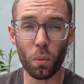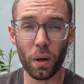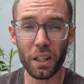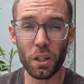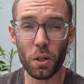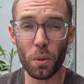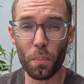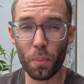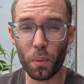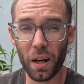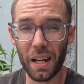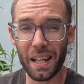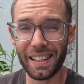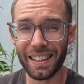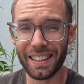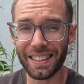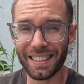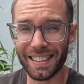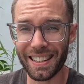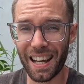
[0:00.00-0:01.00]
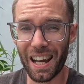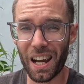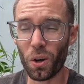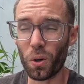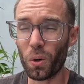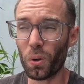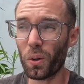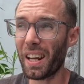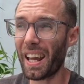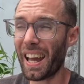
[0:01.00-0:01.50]
when you break it
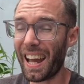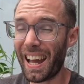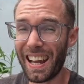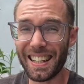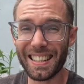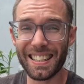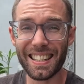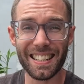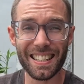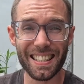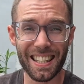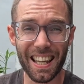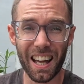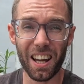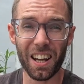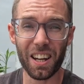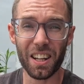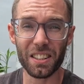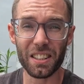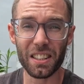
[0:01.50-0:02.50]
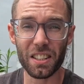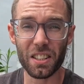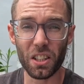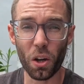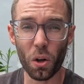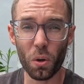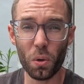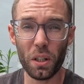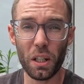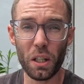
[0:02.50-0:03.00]
down, at its heart, it's
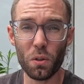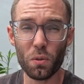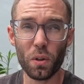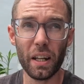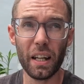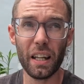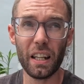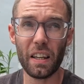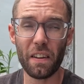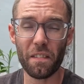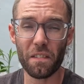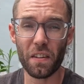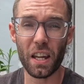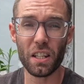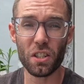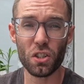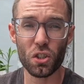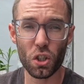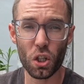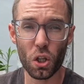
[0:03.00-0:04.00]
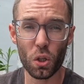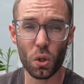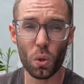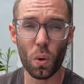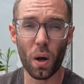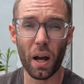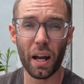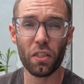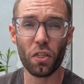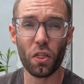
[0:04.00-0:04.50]
only really phase
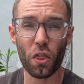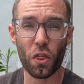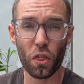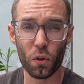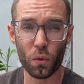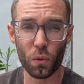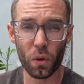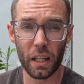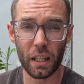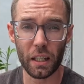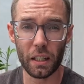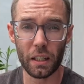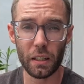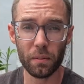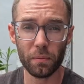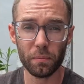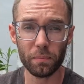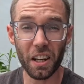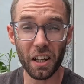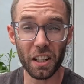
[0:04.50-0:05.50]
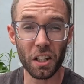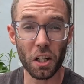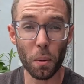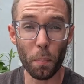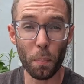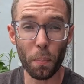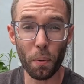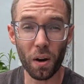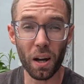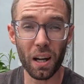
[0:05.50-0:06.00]
2 and 3 that
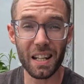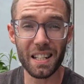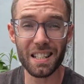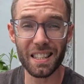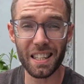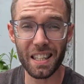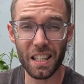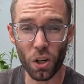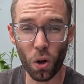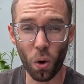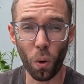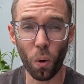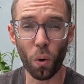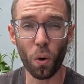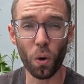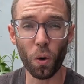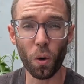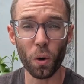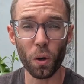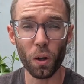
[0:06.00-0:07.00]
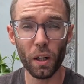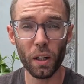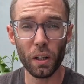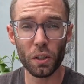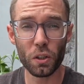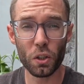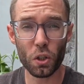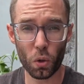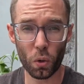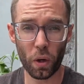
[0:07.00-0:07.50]
comprise the core
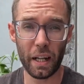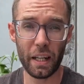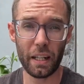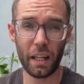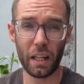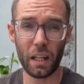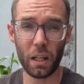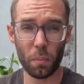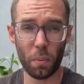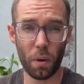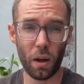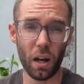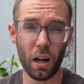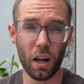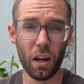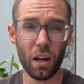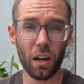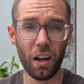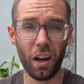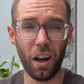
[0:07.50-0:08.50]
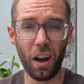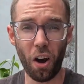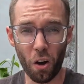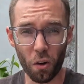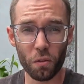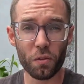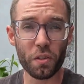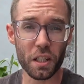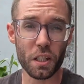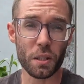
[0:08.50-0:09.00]
training part
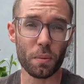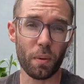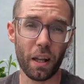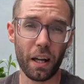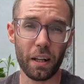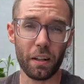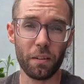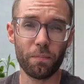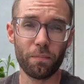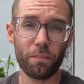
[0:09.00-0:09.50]
of this plan,